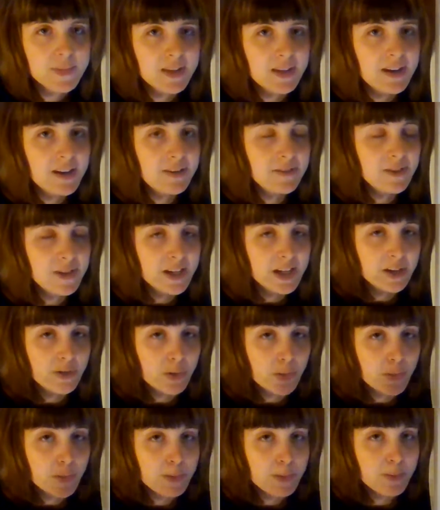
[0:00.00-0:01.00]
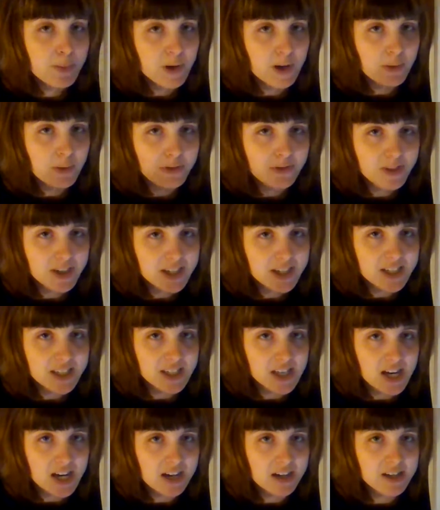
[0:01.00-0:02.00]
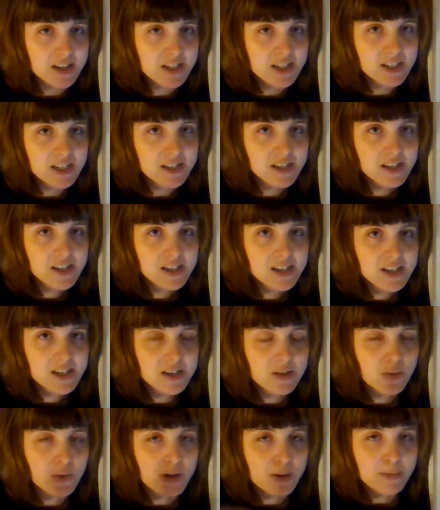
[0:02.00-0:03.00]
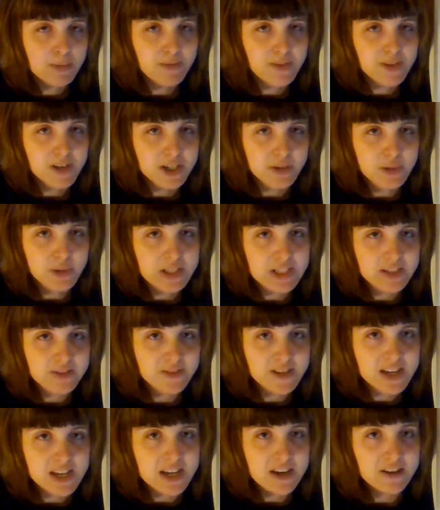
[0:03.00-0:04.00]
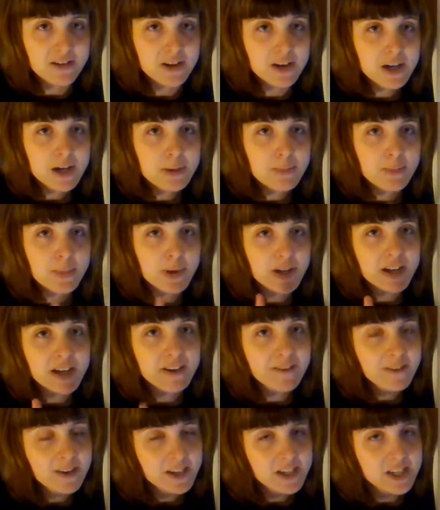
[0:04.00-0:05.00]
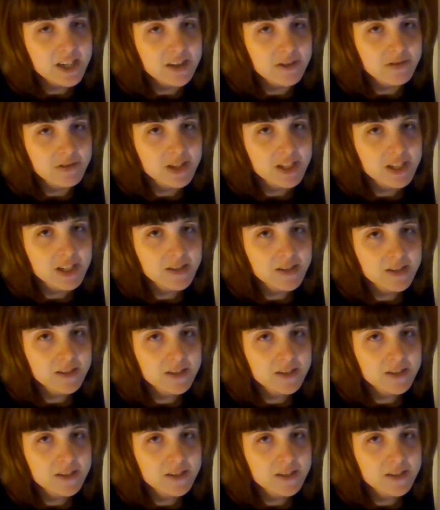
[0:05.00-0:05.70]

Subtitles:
And if I can remember, I will fix that when I'm finished with this video. But if I don't,